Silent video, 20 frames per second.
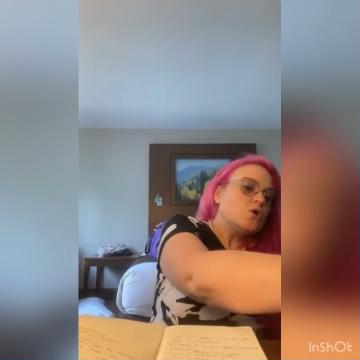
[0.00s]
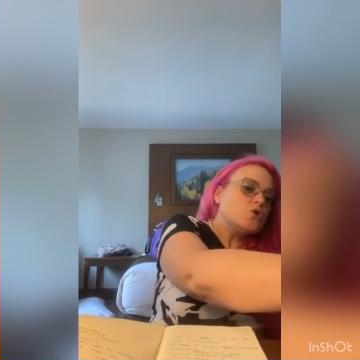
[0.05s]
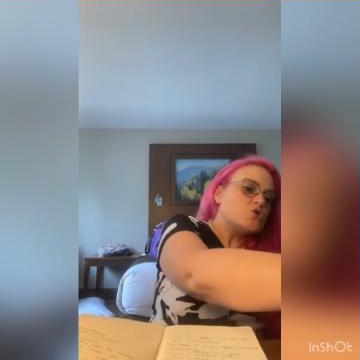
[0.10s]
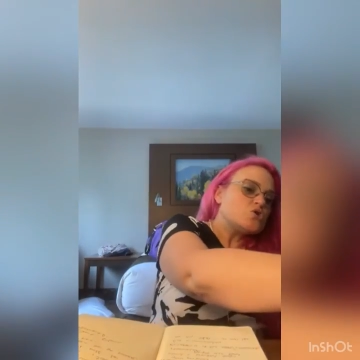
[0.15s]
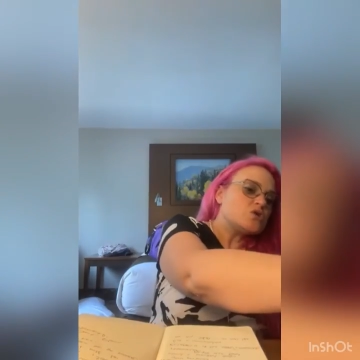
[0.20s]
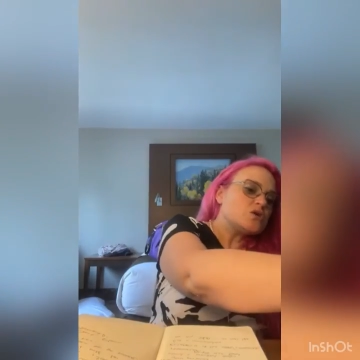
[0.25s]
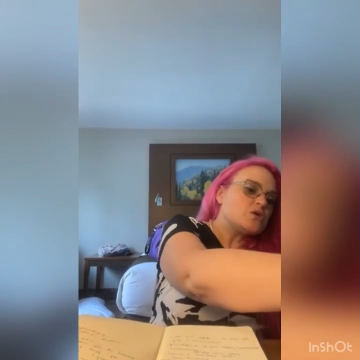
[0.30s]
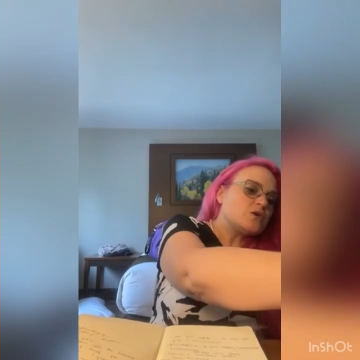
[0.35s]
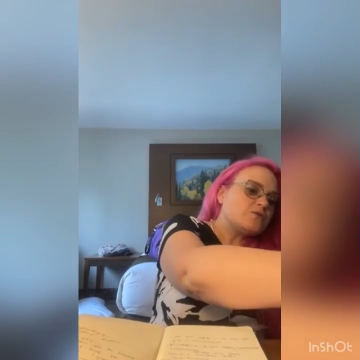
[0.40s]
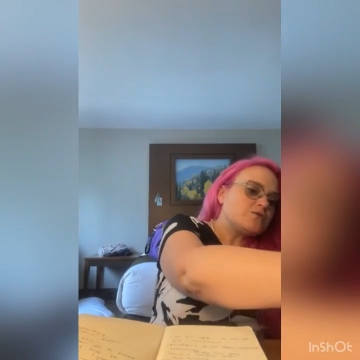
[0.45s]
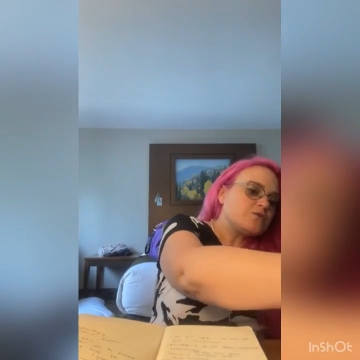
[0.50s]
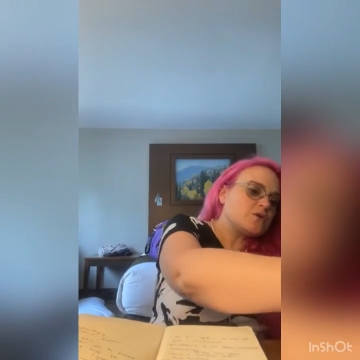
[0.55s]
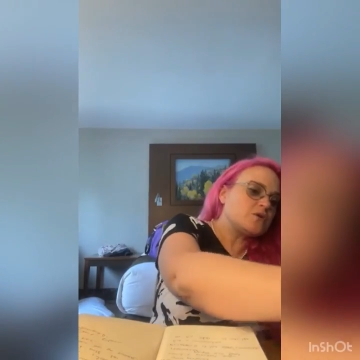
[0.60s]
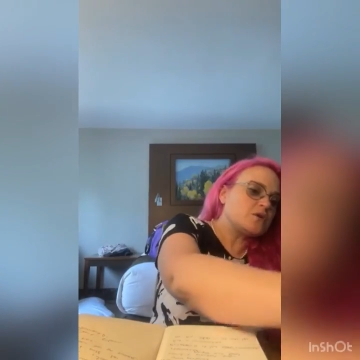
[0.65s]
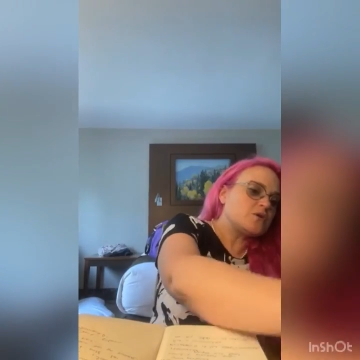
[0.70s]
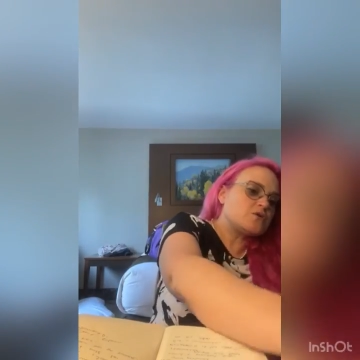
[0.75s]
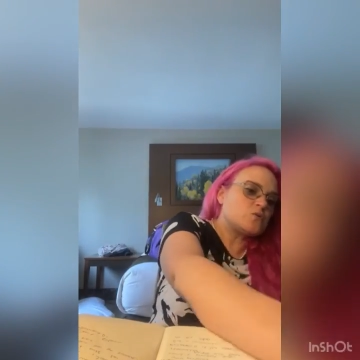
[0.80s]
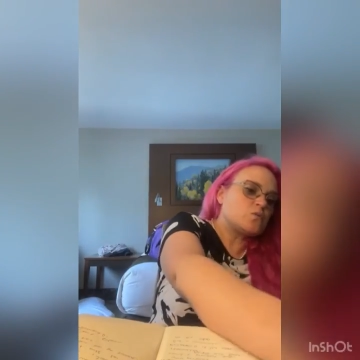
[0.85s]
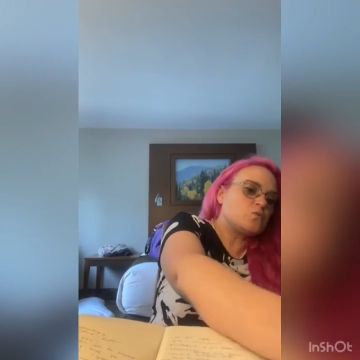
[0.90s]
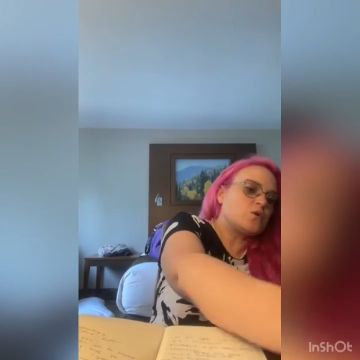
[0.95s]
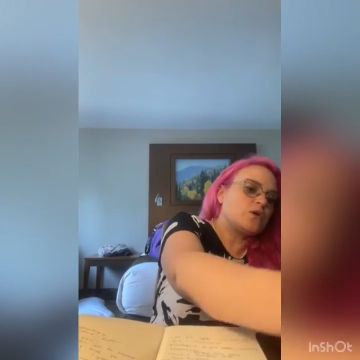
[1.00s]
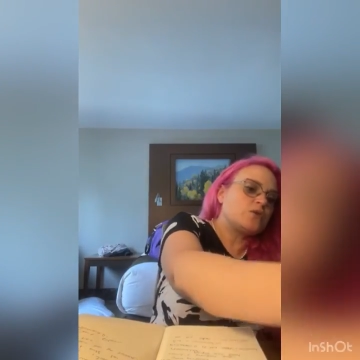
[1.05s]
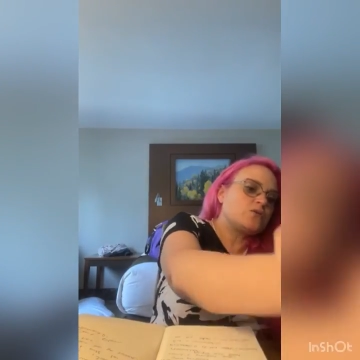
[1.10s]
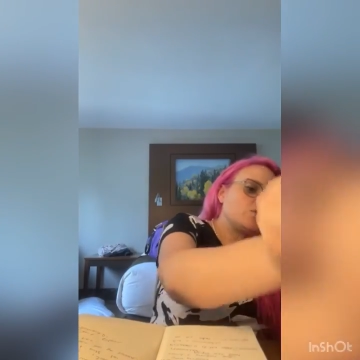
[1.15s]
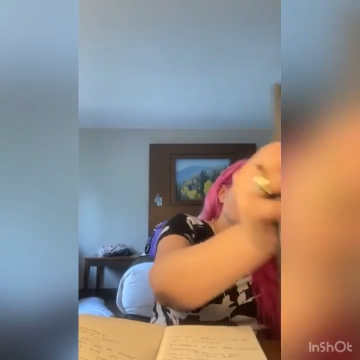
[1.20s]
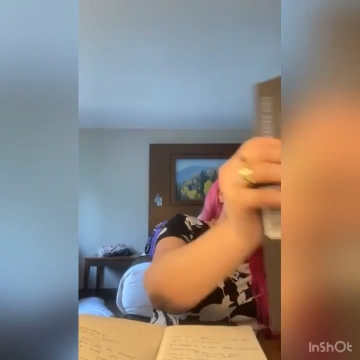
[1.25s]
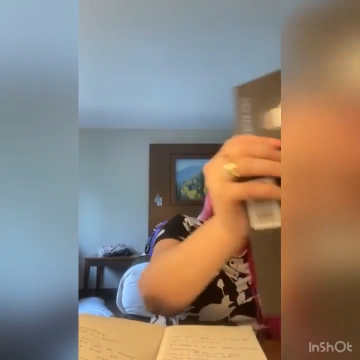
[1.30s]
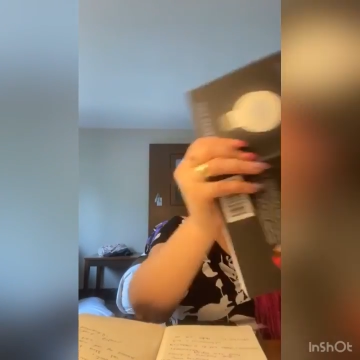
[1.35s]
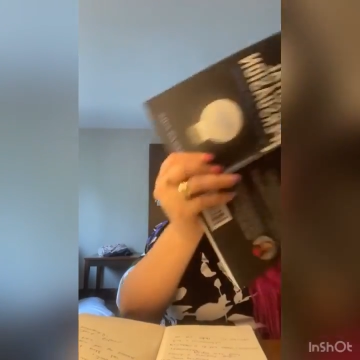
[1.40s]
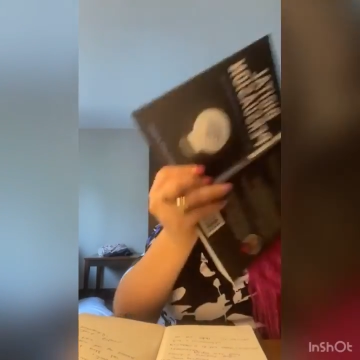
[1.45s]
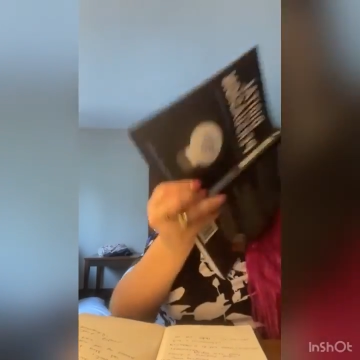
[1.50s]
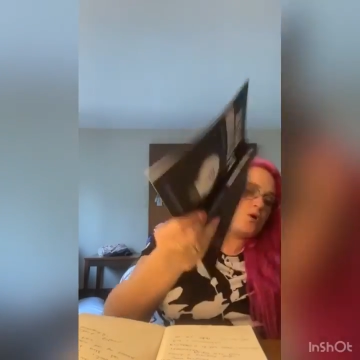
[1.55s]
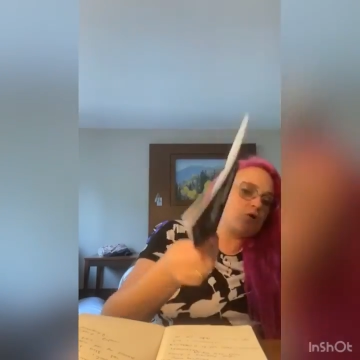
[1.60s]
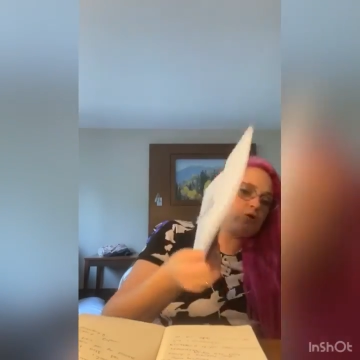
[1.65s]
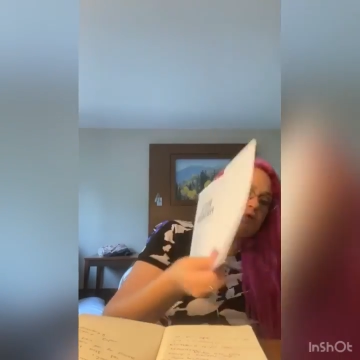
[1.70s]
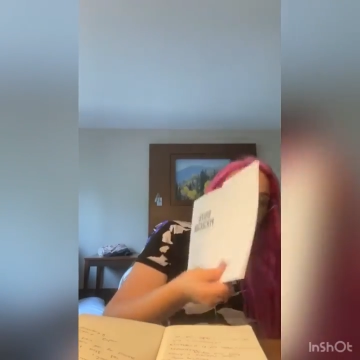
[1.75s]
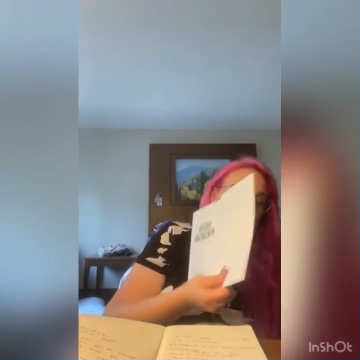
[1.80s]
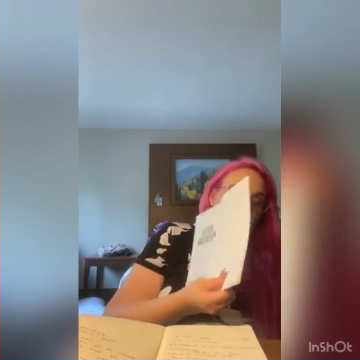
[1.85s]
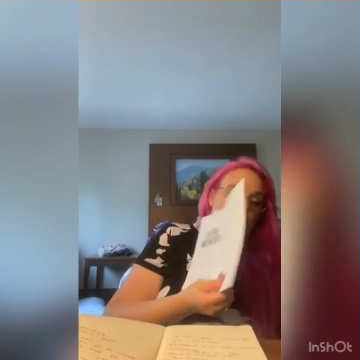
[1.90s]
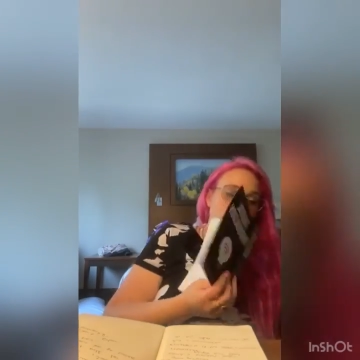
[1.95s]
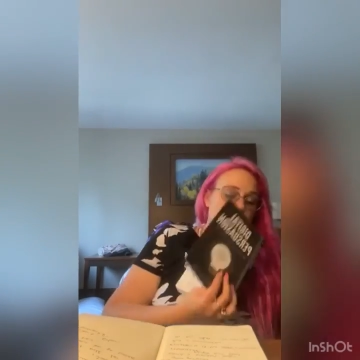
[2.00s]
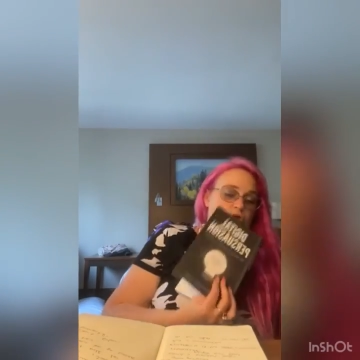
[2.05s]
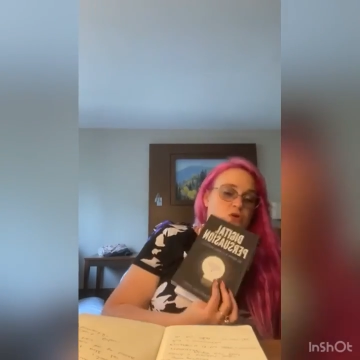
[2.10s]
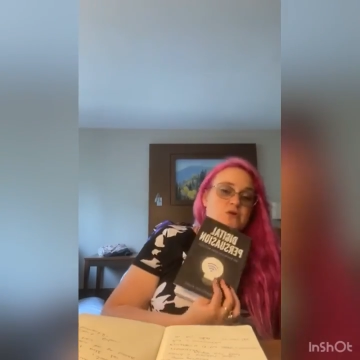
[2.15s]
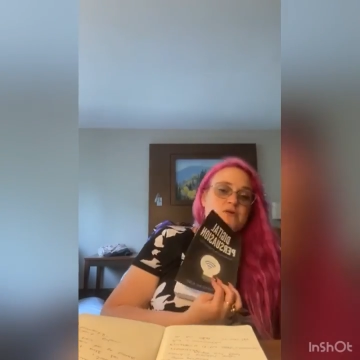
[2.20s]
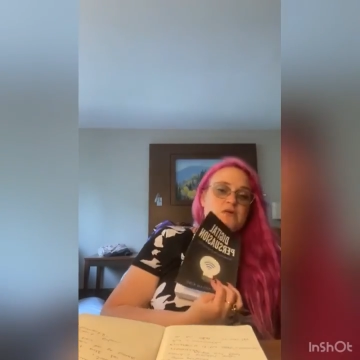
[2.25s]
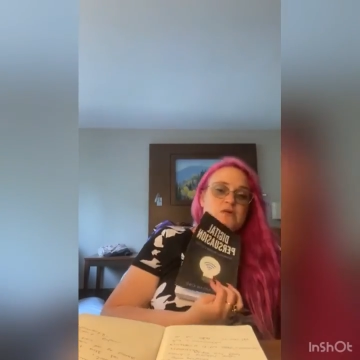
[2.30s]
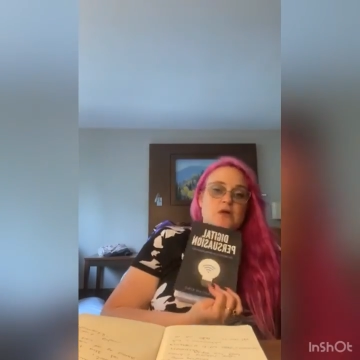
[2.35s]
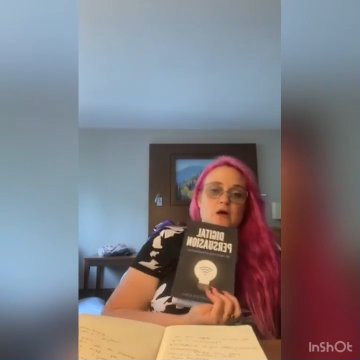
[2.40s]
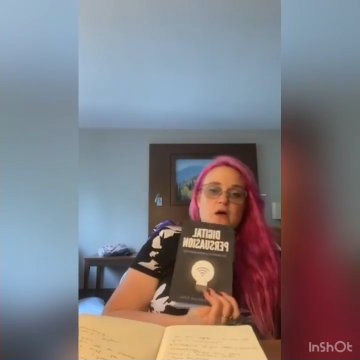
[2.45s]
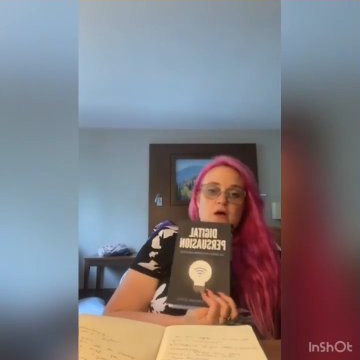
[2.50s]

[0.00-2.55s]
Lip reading: She gifted us with her book, which is